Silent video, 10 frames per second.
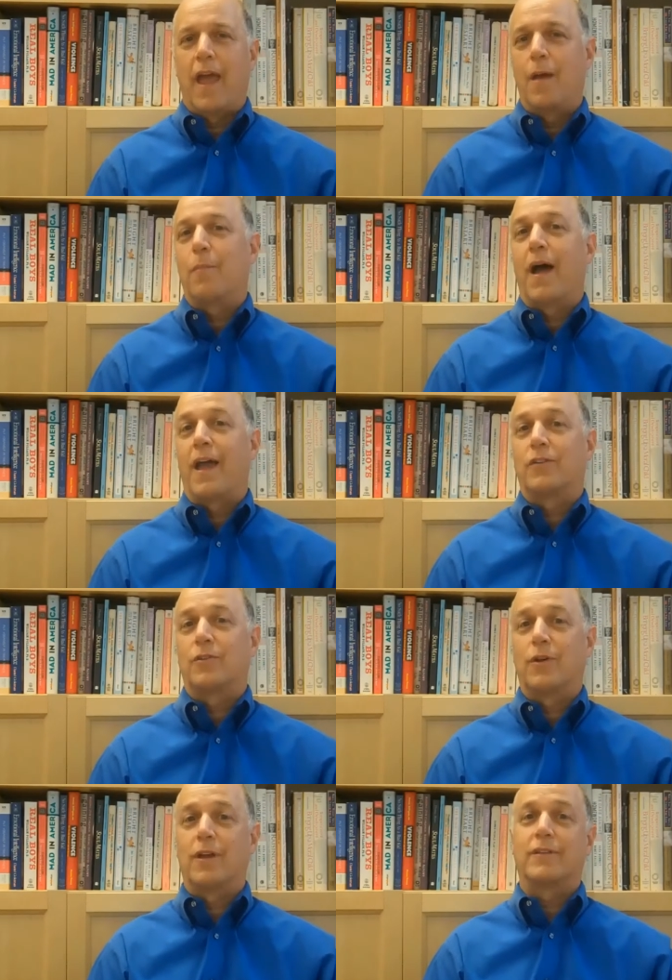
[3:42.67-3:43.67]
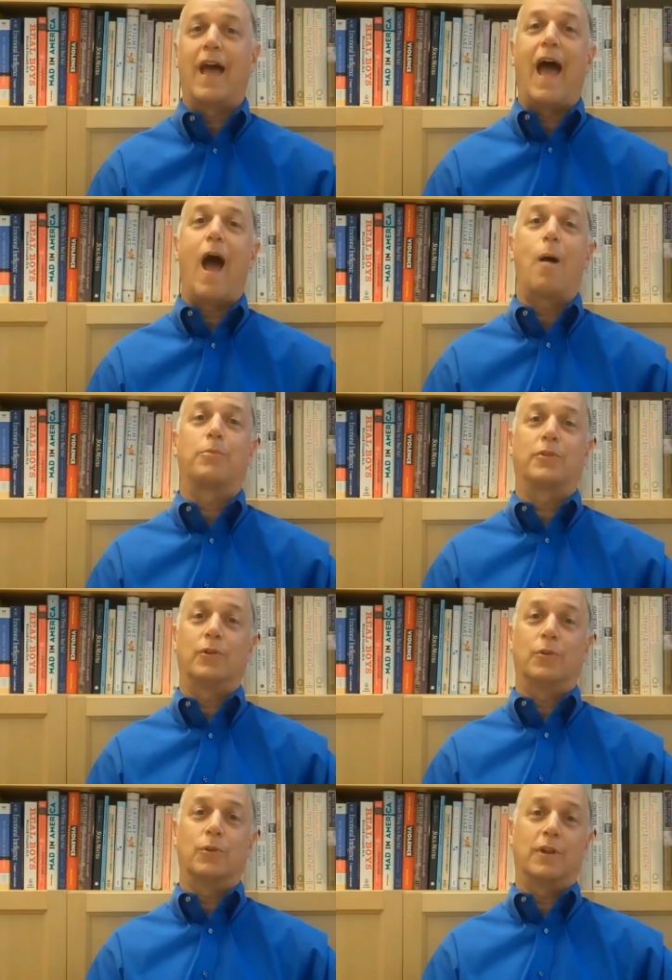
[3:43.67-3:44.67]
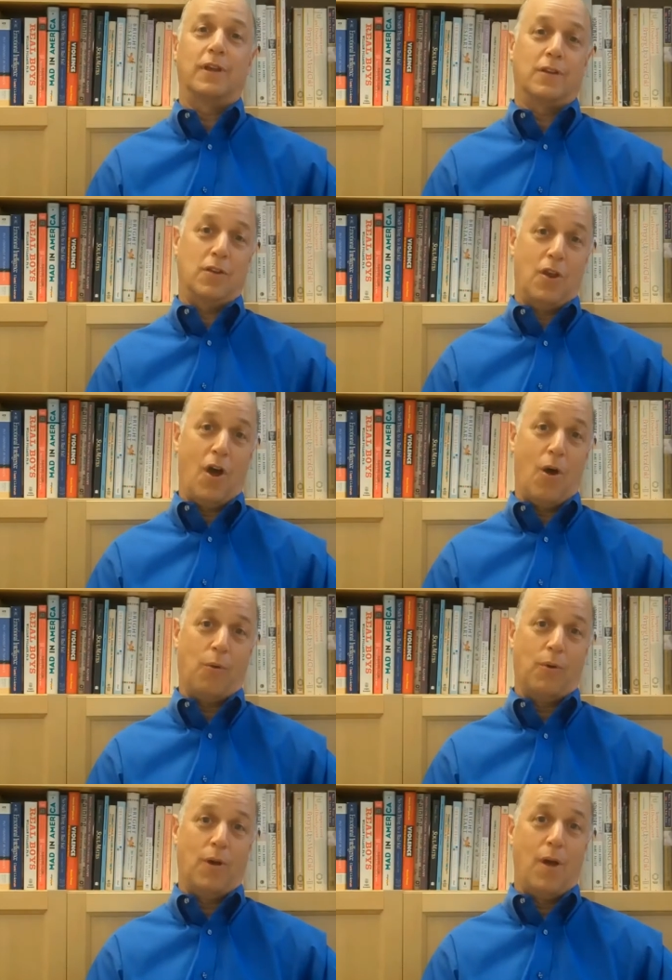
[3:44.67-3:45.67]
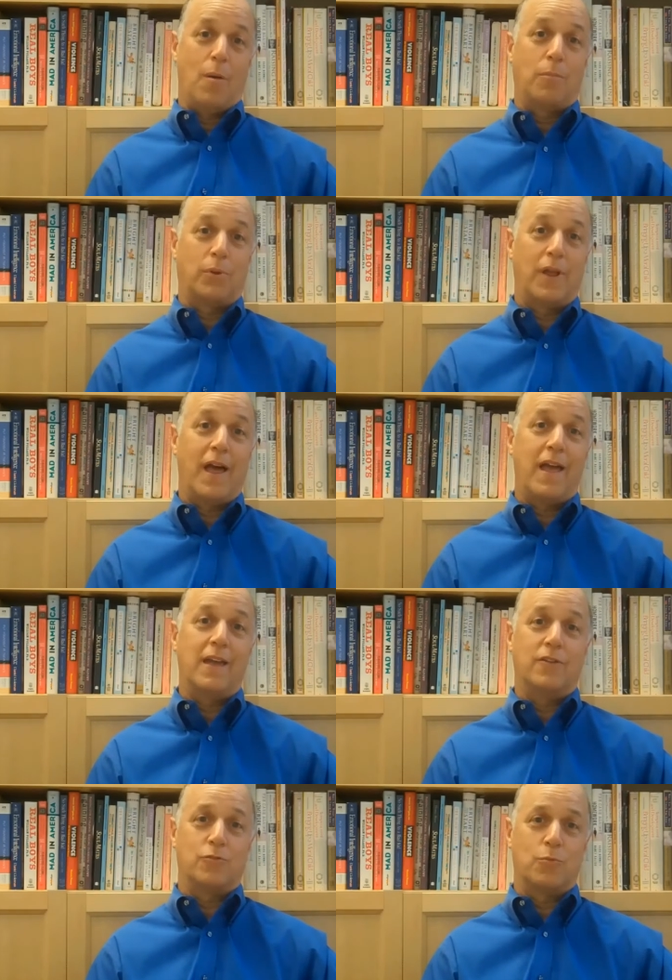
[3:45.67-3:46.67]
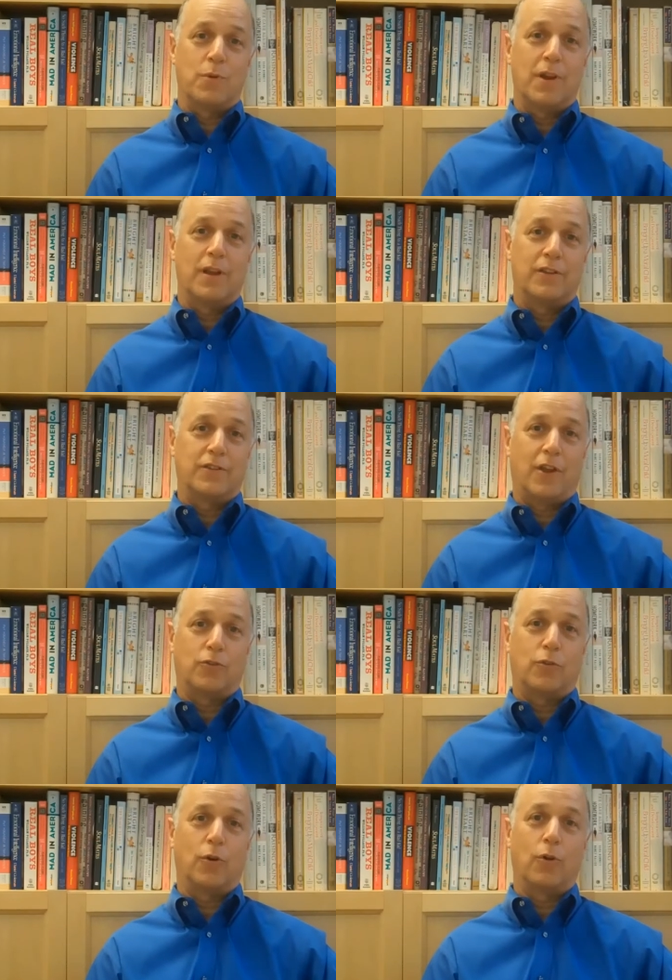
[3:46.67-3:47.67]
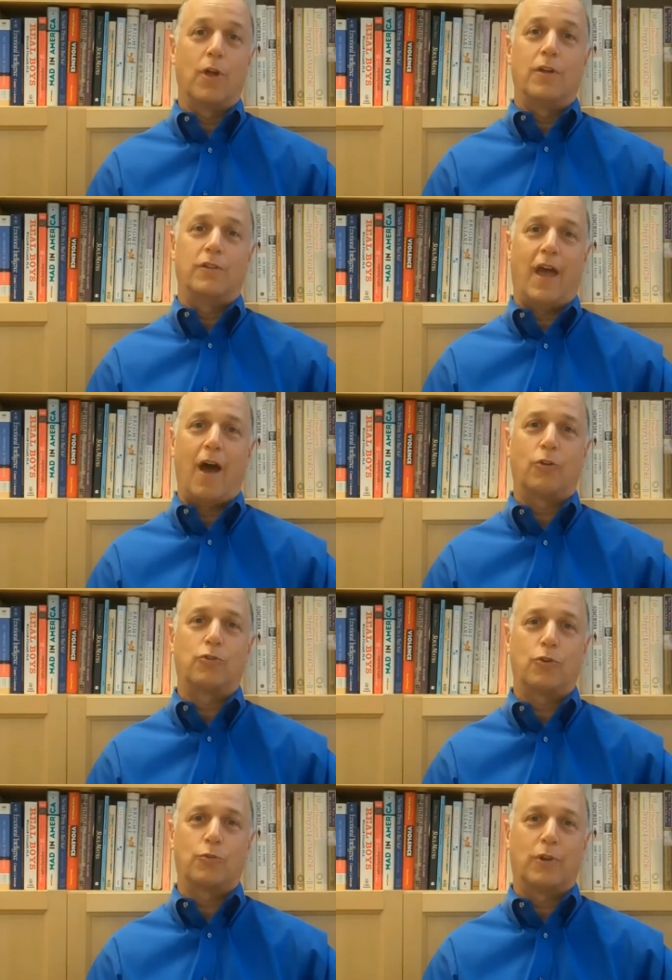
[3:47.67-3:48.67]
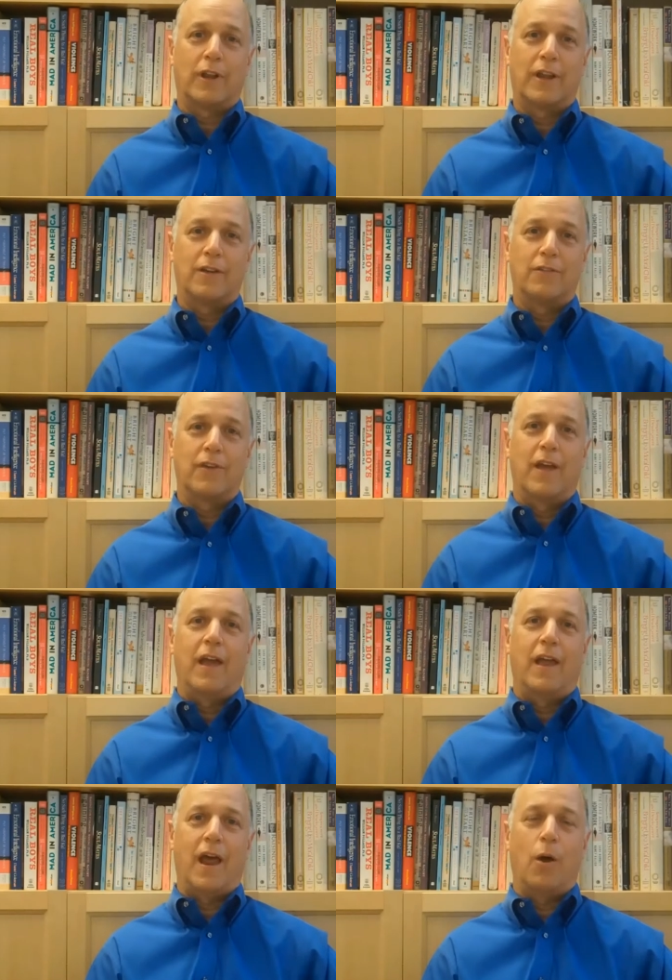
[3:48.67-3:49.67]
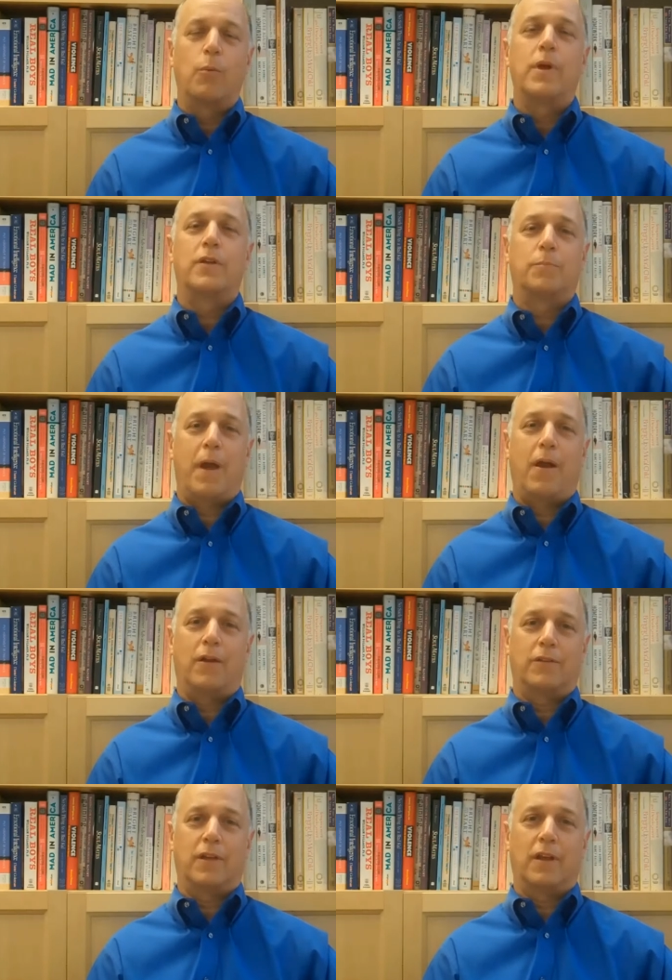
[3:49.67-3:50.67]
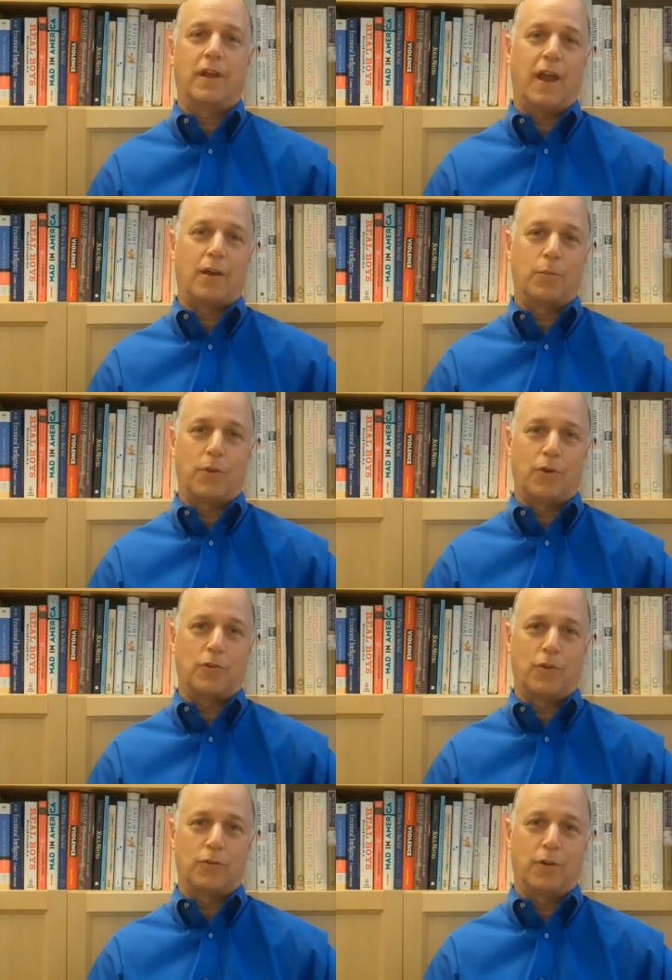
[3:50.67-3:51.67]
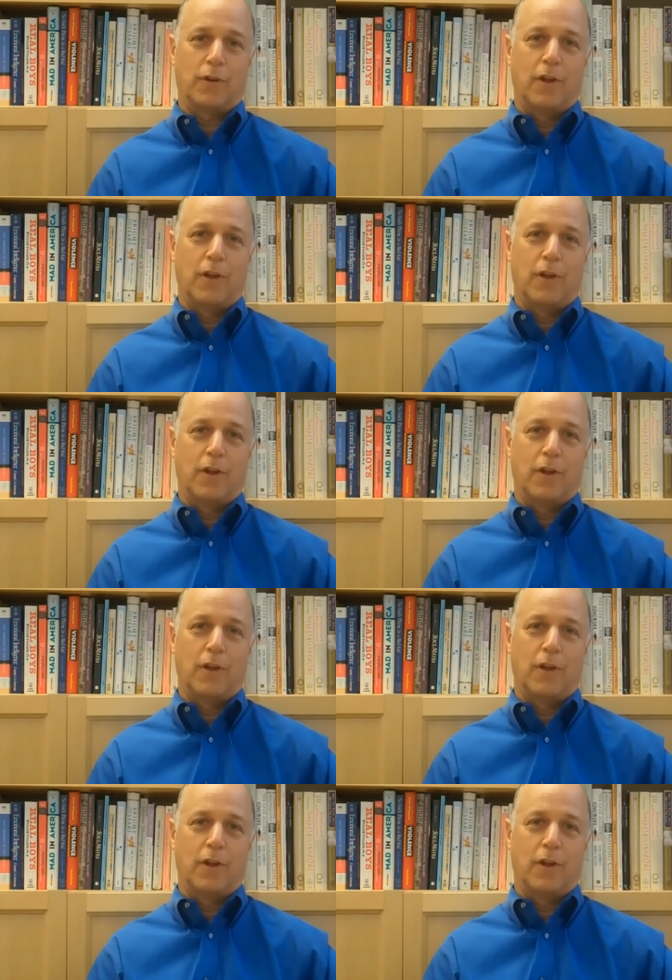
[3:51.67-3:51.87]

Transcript: And my answer is absolutely no. Play is really central to how children live and how we as parents can connect with our children.